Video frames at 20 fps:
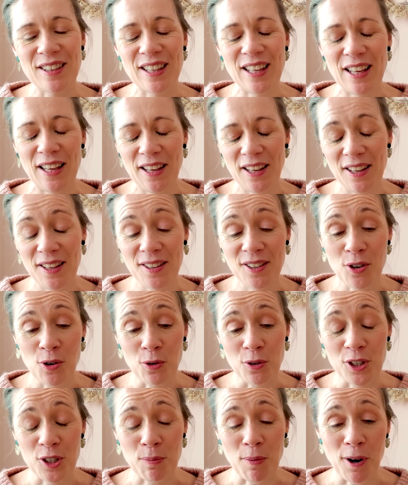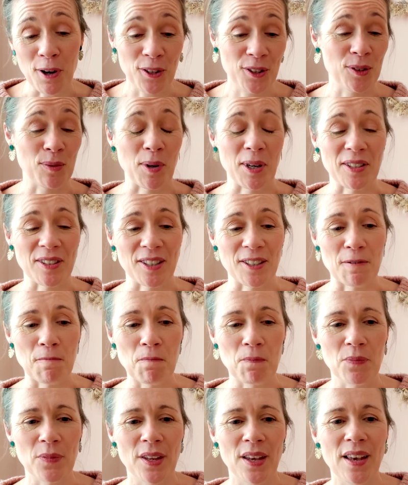the Cornish Path sweater.
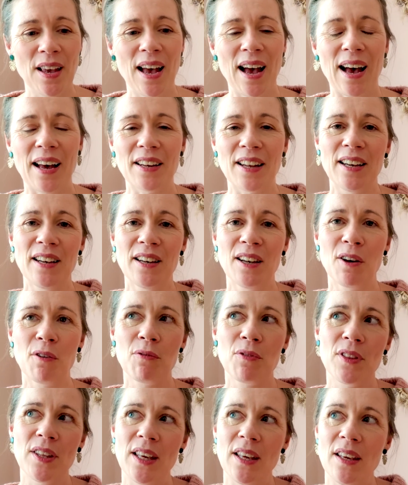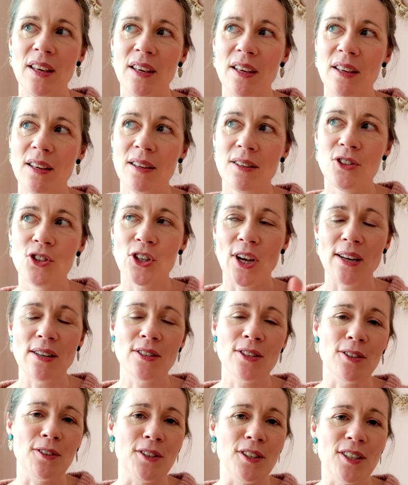And I love the
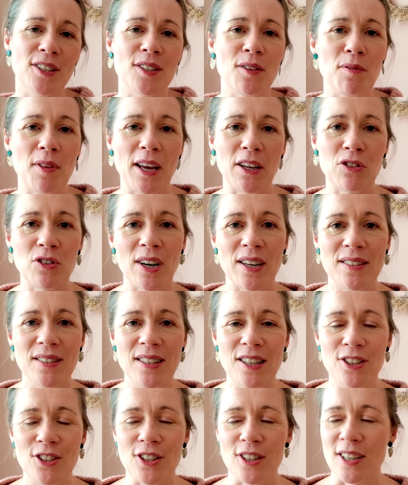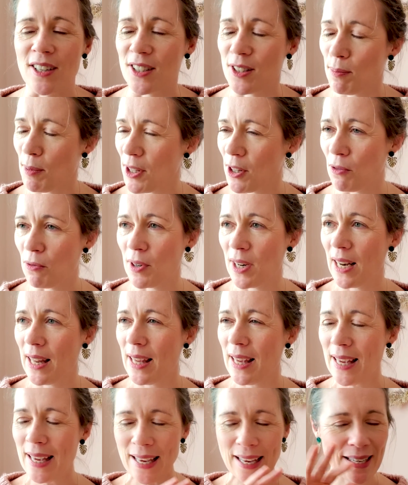gentleness of that transition. It's been a
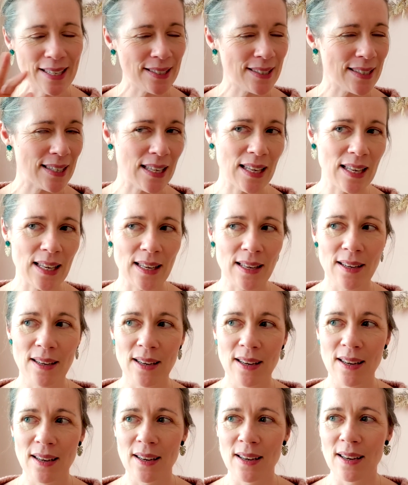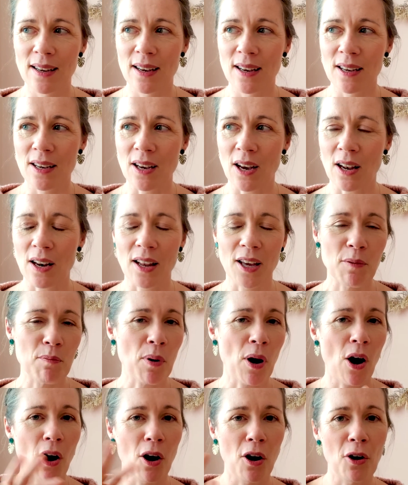really easy kind of like
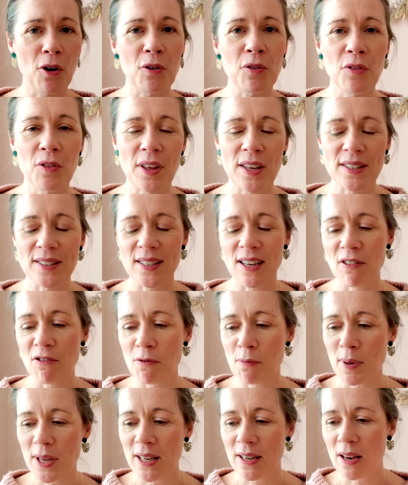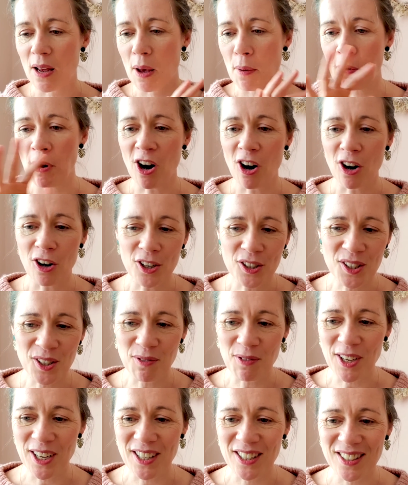path. There's never been a part
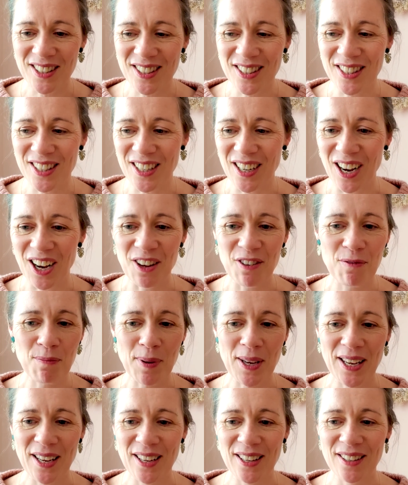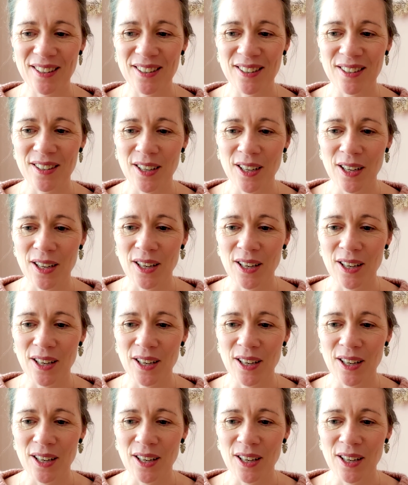of it that I've been